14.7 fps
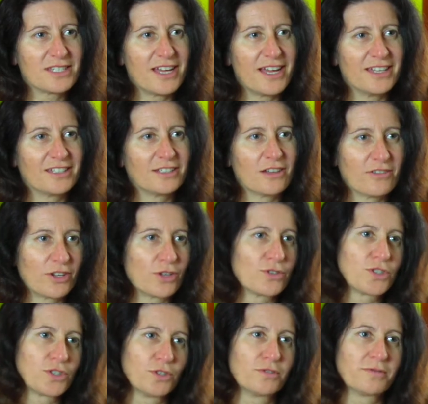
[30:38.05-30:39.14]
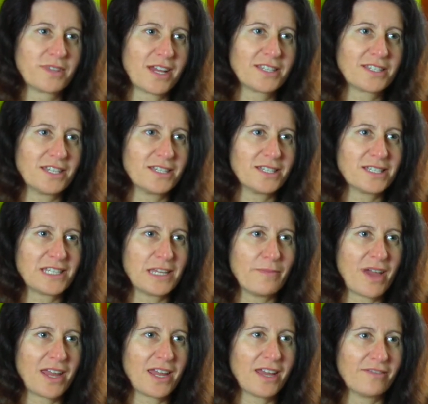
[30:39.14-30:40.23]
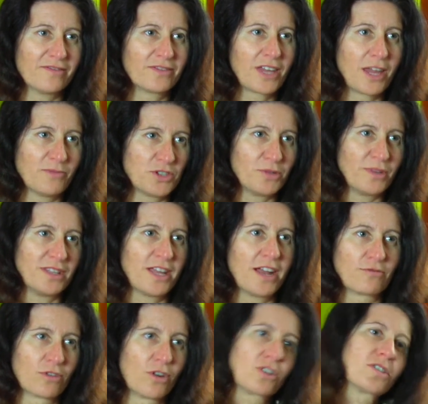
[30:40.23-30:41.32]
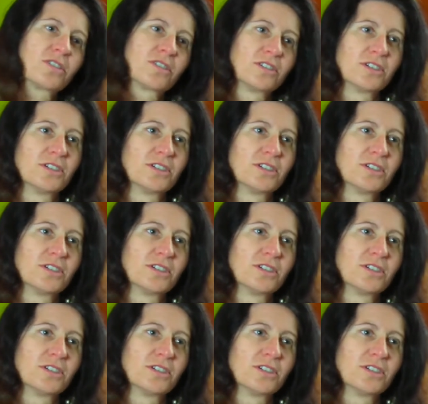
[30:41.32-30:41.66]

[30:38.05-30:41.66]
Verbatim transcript: that going on tour with AC/DC may have kept you in that rock